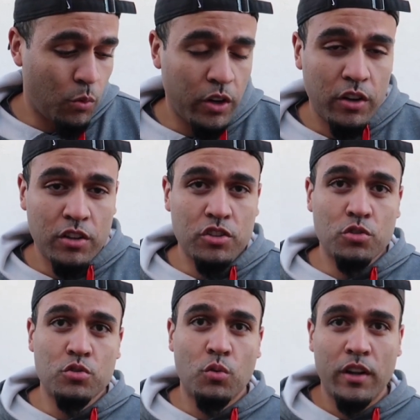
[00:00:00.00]
We're going to
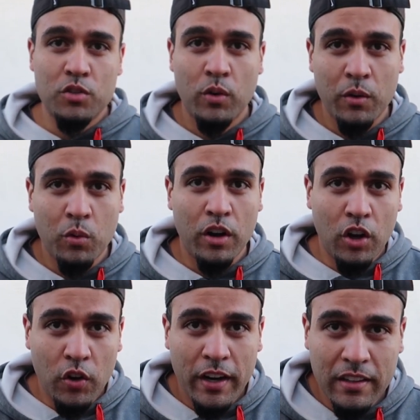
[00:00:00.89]
do twenty twenty-one
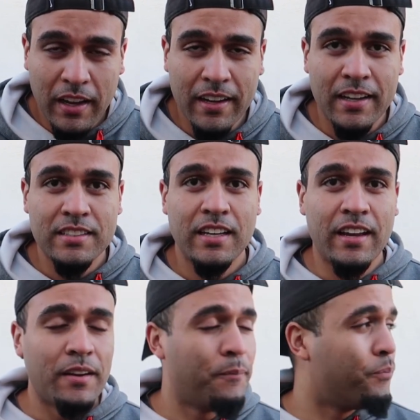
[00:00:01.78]
great, like I
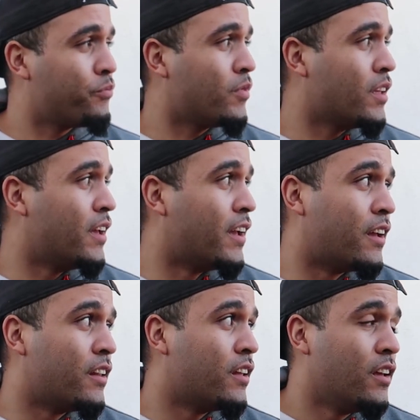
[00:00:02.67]
said,
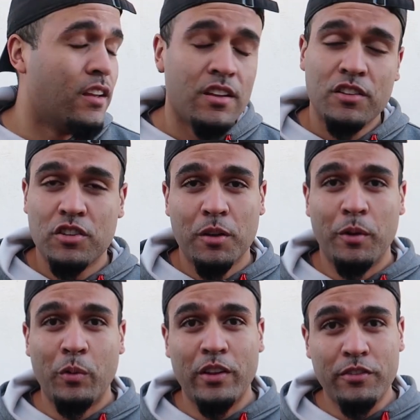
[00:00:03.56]
and it's going to
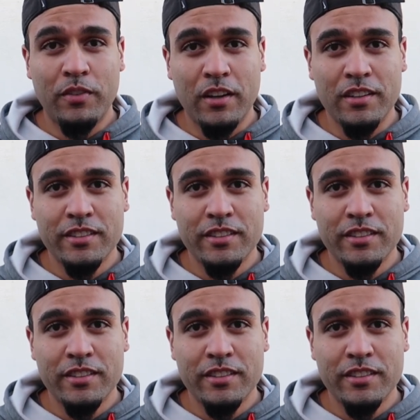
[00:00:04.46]
be really fun.